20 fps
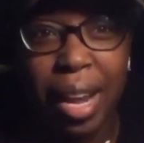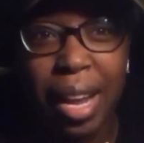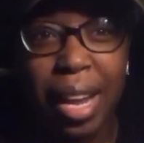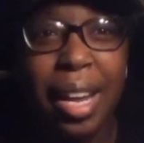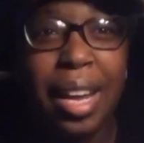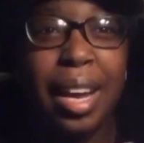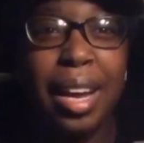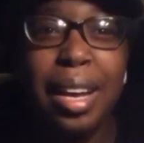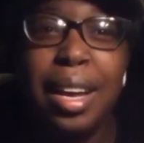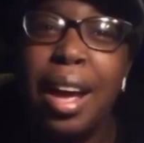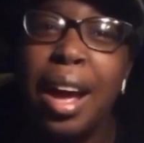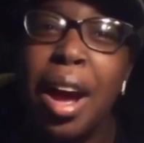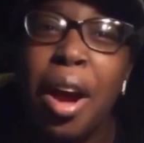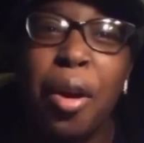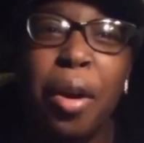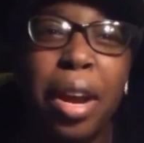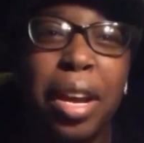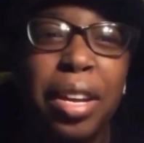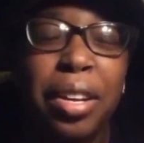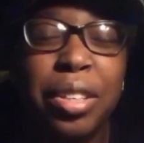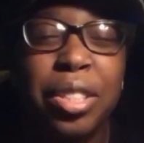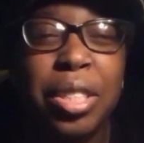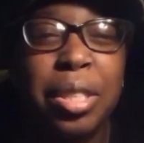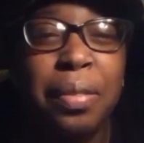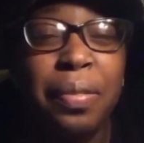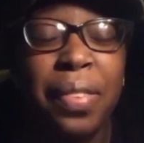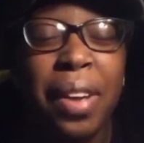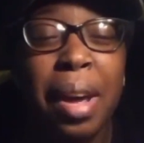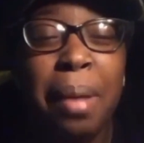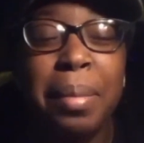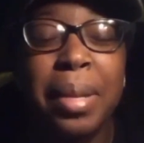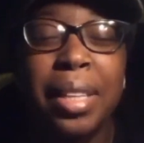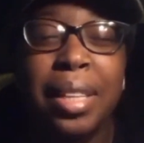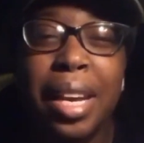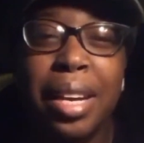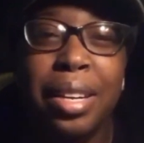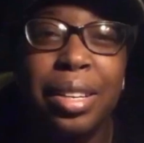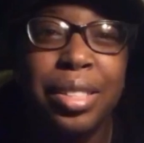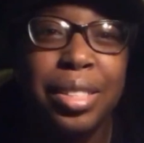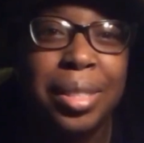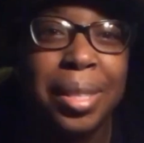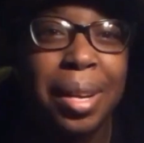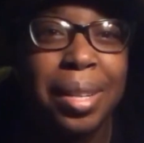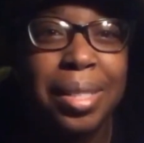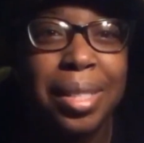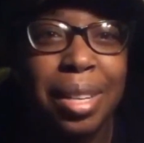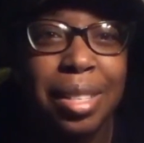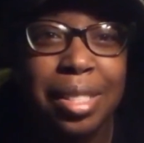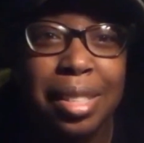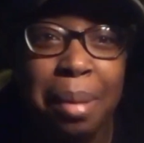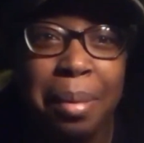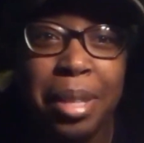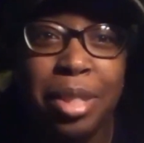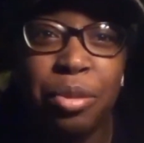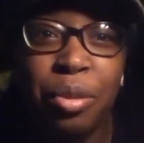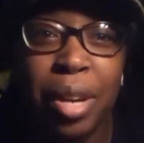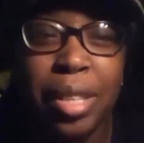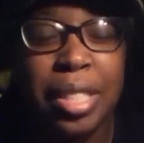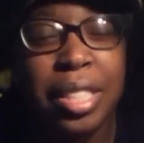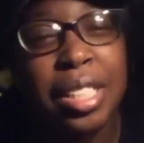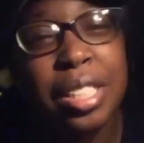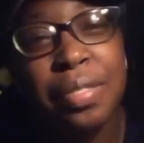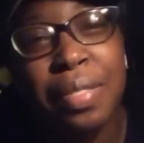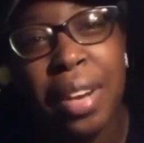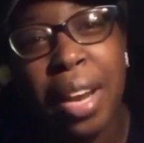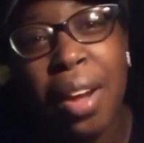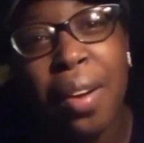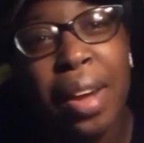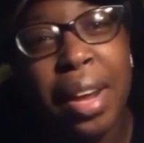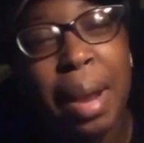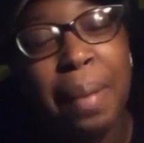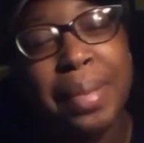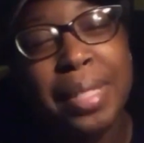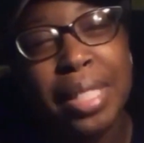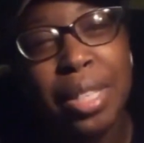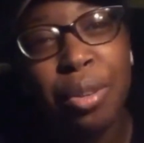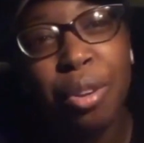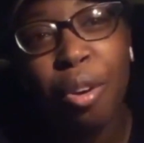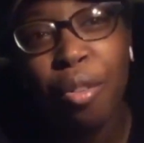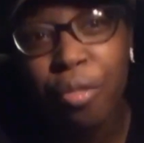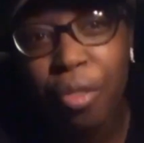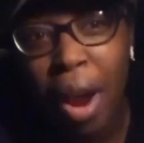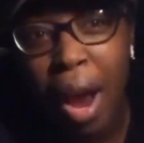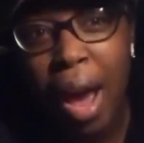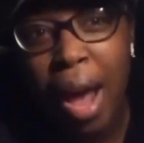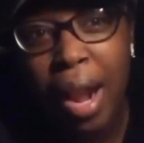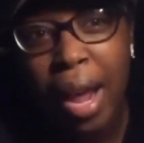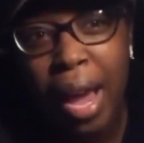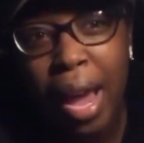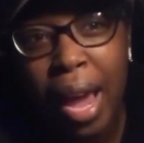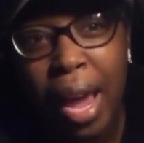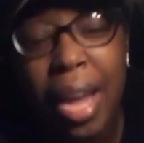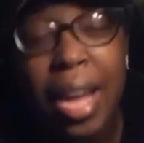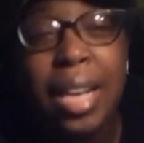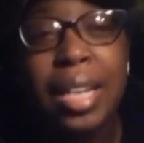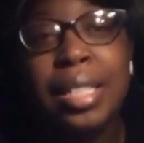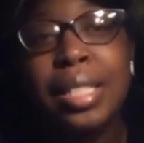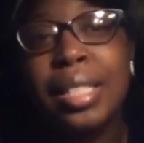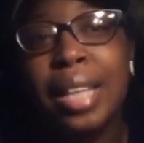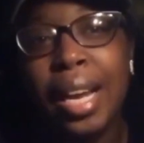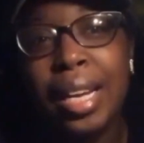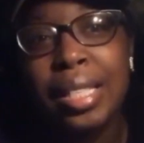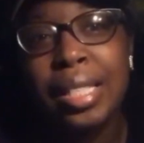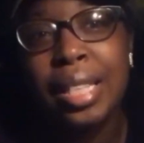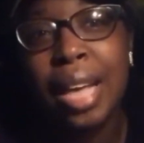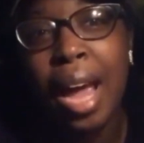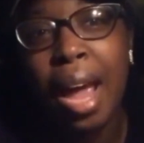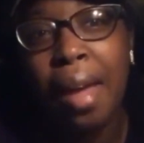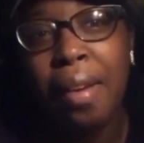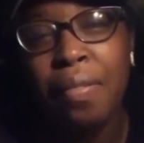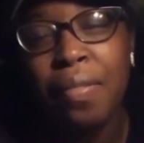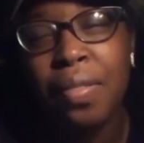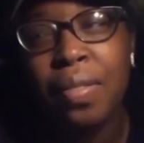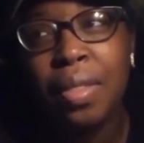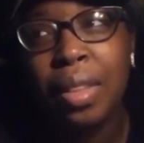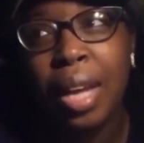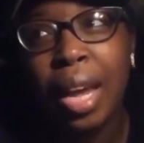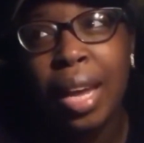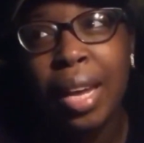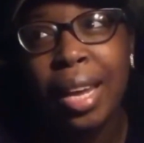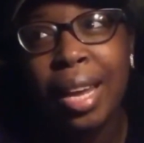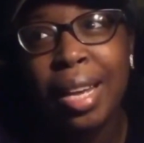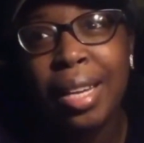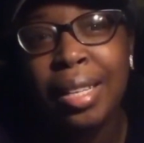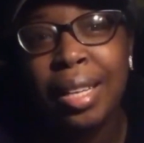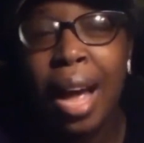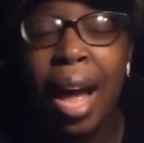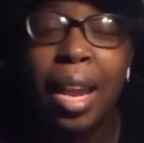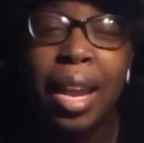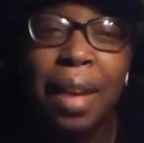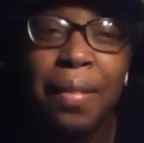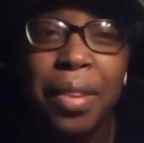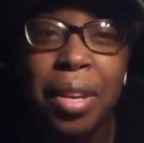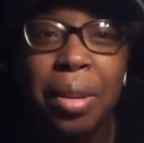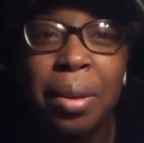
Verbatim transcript: all right, YouTube family, thank you so, so, so much for watching this video and I will see you on Friday. Stay safe and yeah, I love you.